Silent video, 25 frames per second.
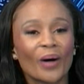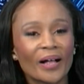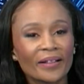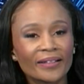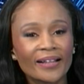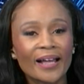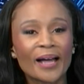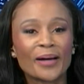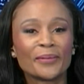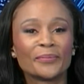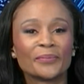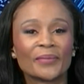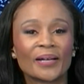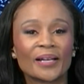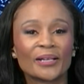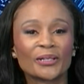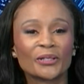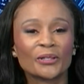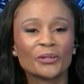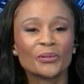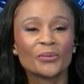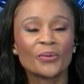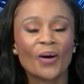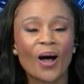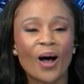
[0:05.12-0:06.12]
Welcome.
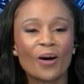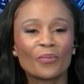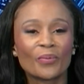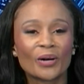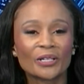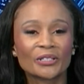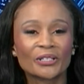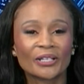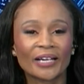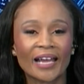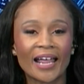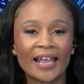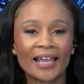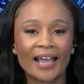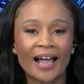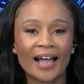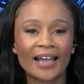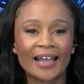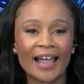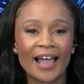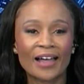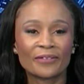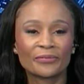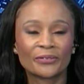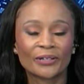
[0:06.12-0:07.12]
You are watching AI
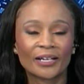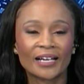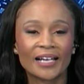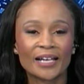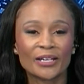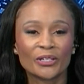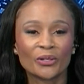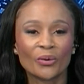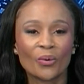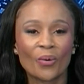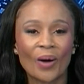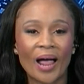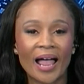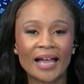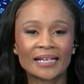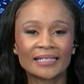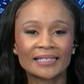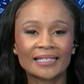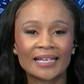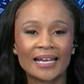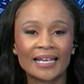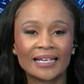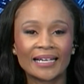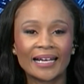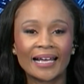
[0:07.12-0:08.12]
Africa, your
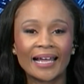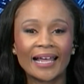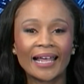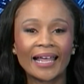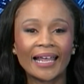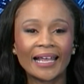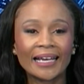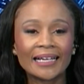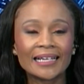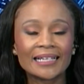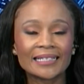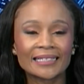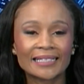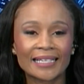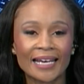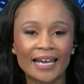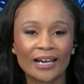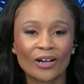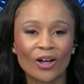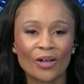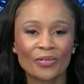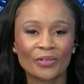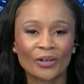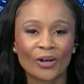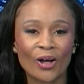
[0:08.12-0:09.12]
antenna in
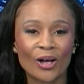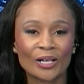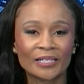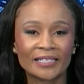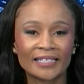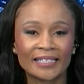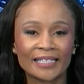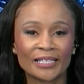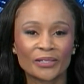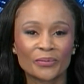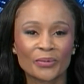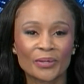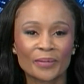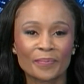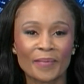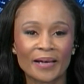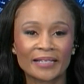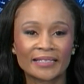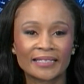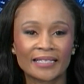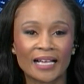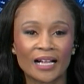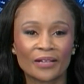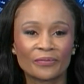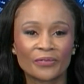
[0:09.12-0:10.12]
tech on the continent with
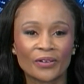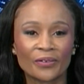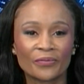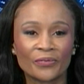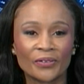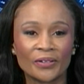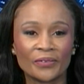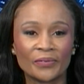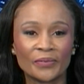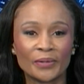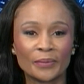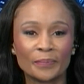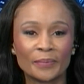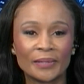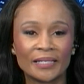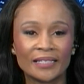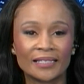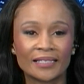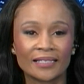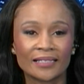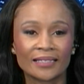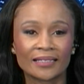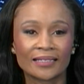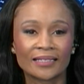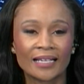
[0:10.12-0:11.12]
myself, Fifi
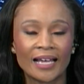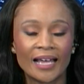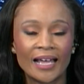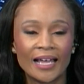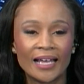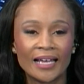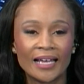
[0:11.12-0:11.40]
Peters.